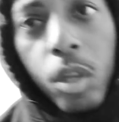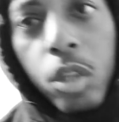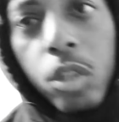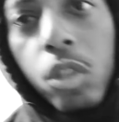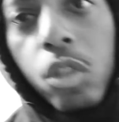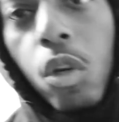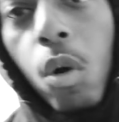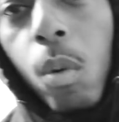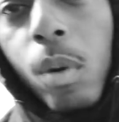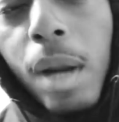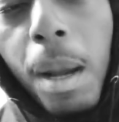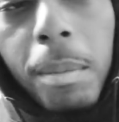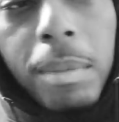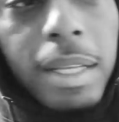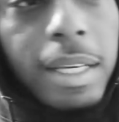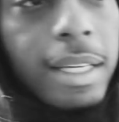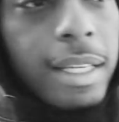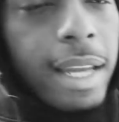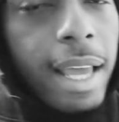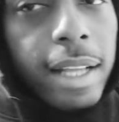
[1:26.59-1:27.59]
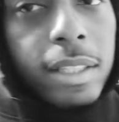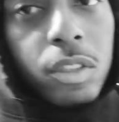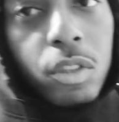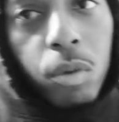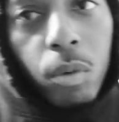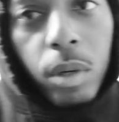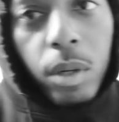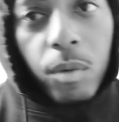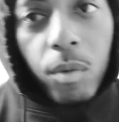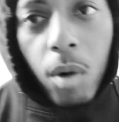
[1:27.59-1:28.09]
So when I'm looking at
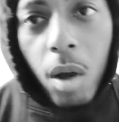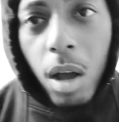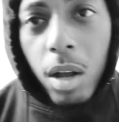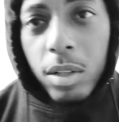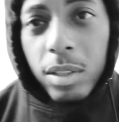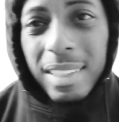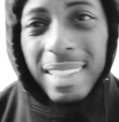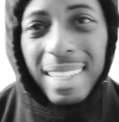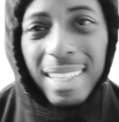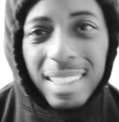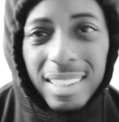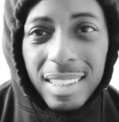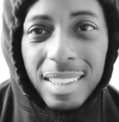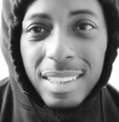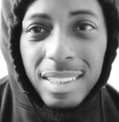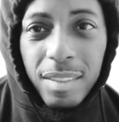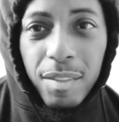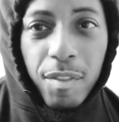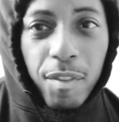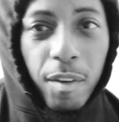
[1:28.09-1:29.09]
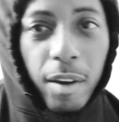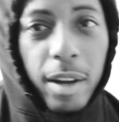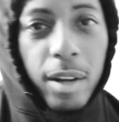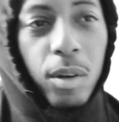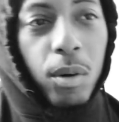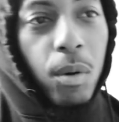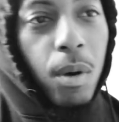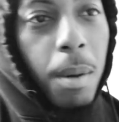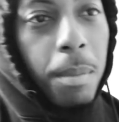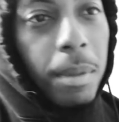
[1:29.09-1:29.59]
Tootie Raww dissing
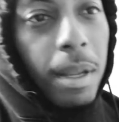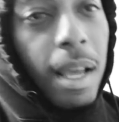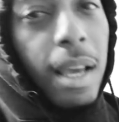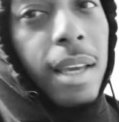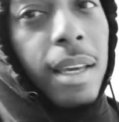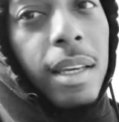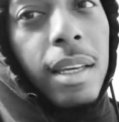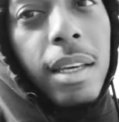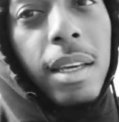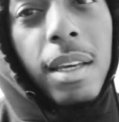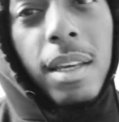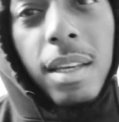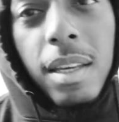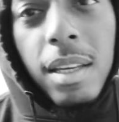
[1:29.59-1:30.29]
Fredo, I'm like,